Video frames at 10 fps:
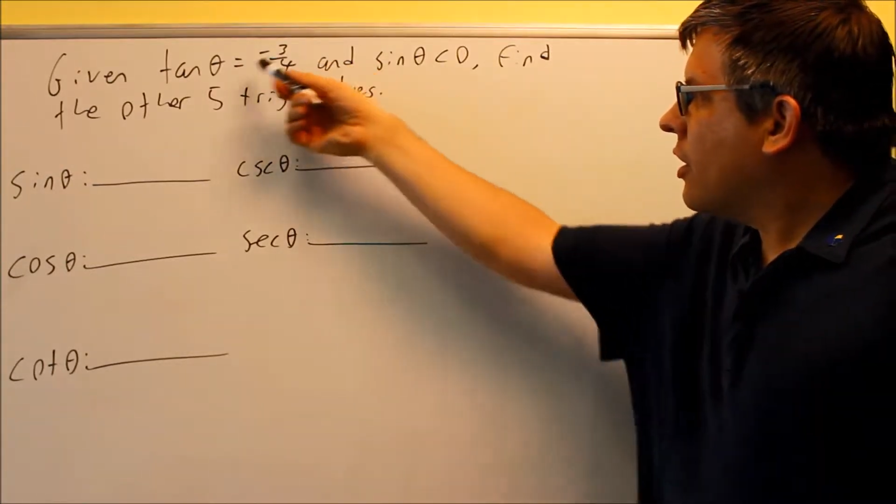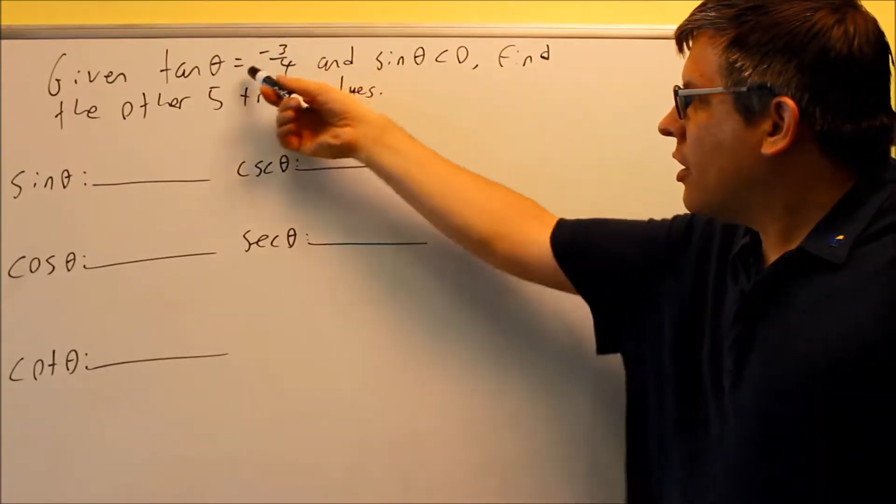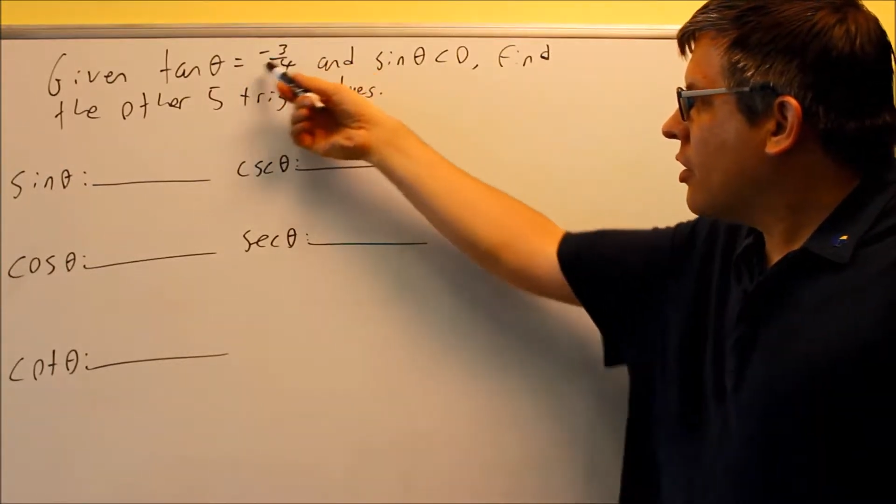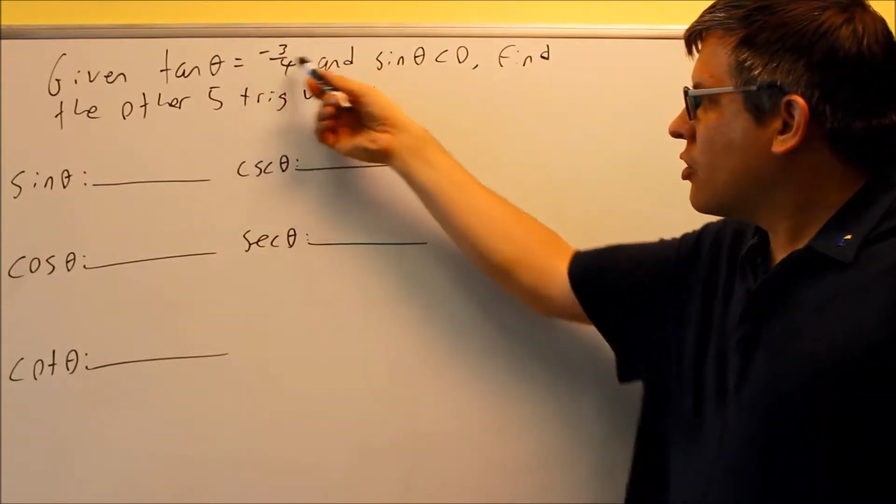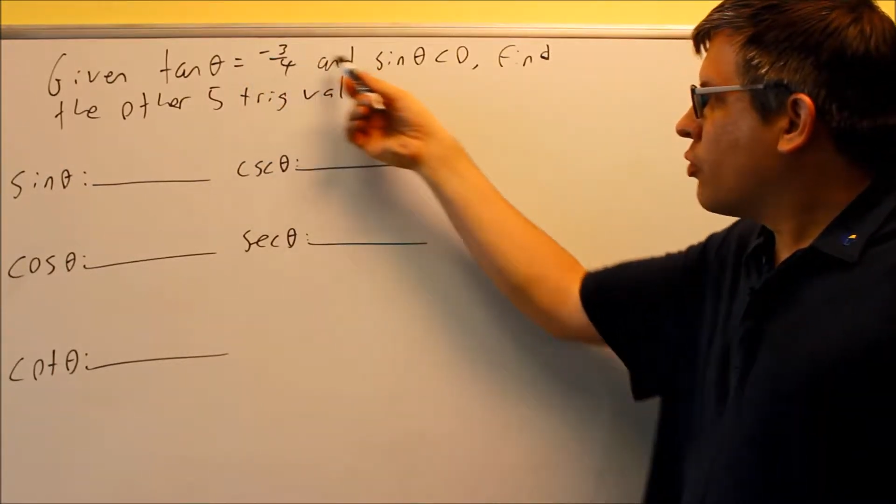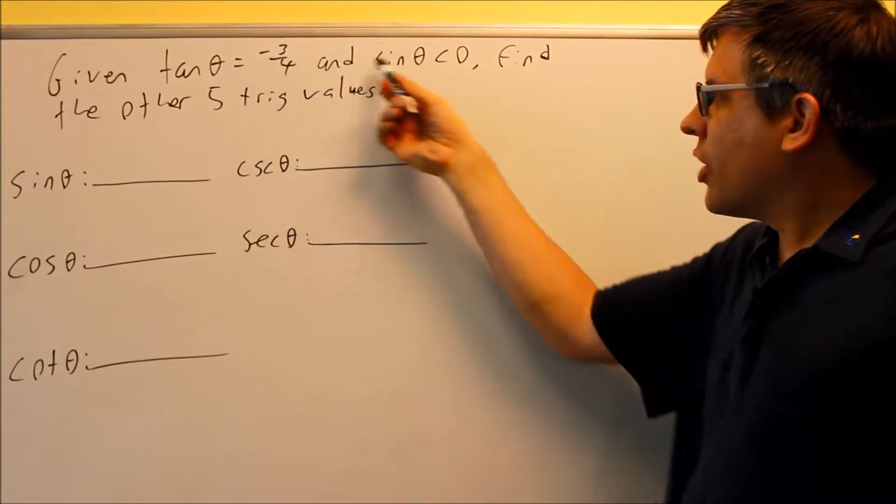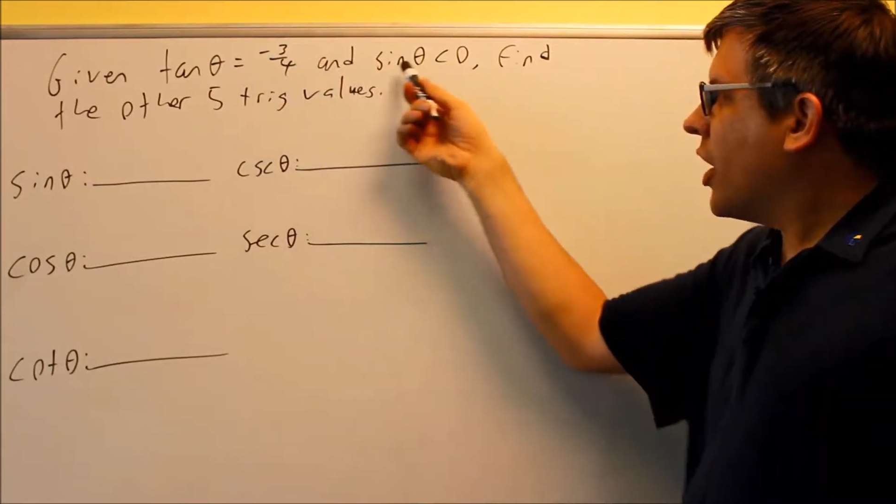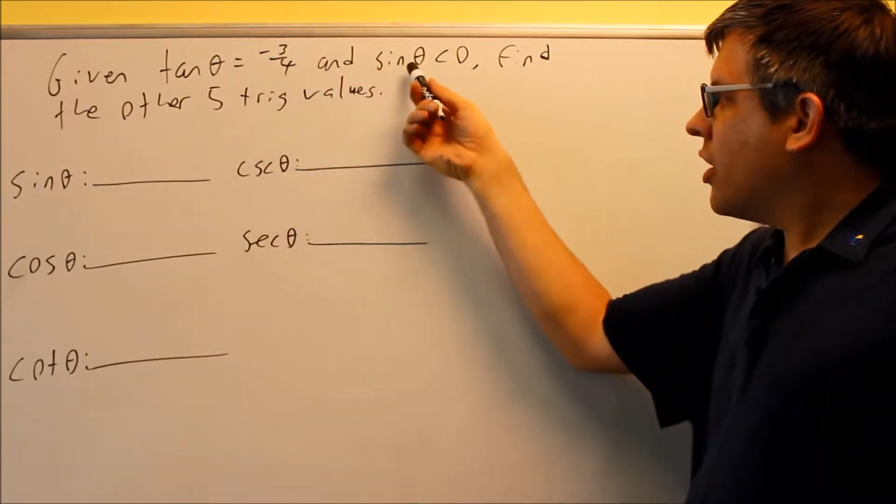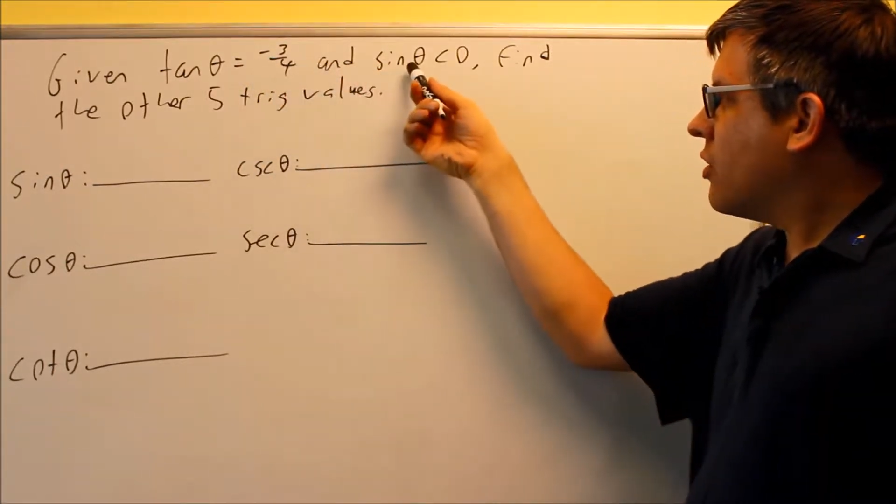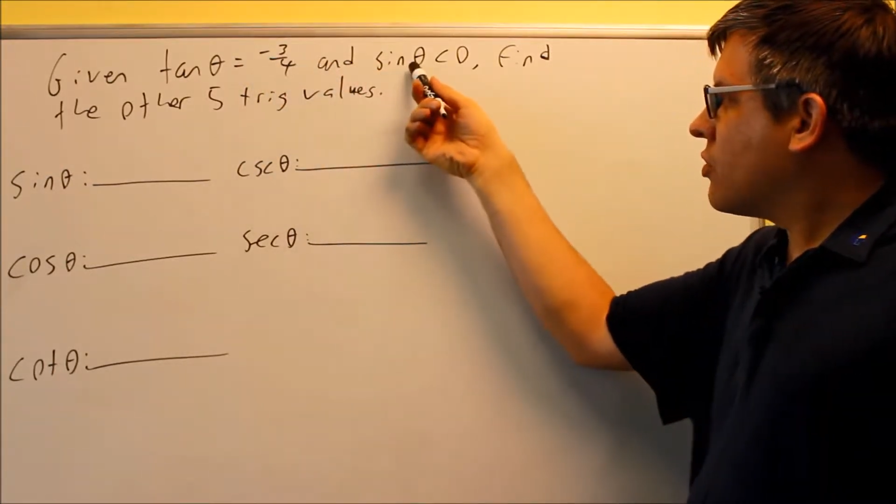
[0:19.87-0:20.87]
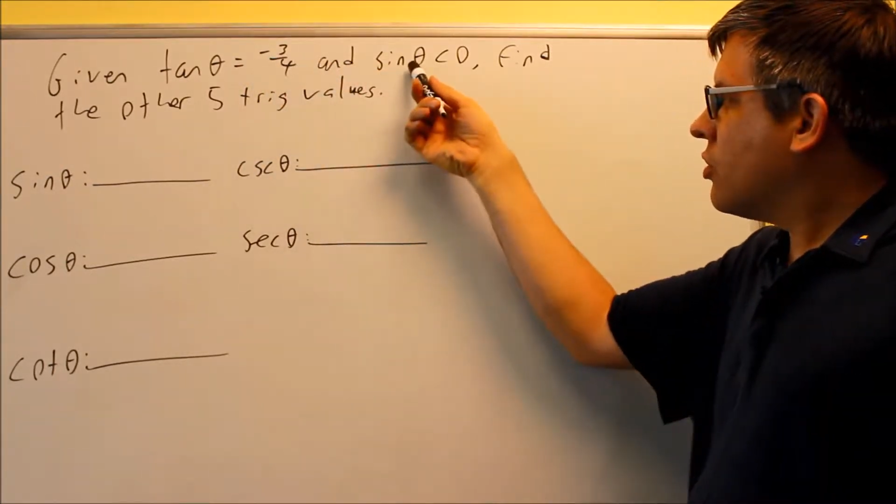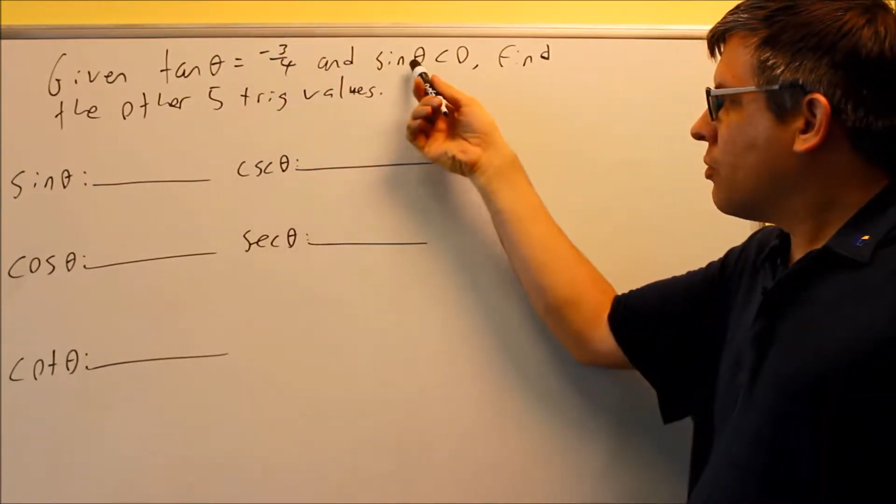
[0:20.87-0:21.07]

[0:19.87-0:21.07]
is we're getting into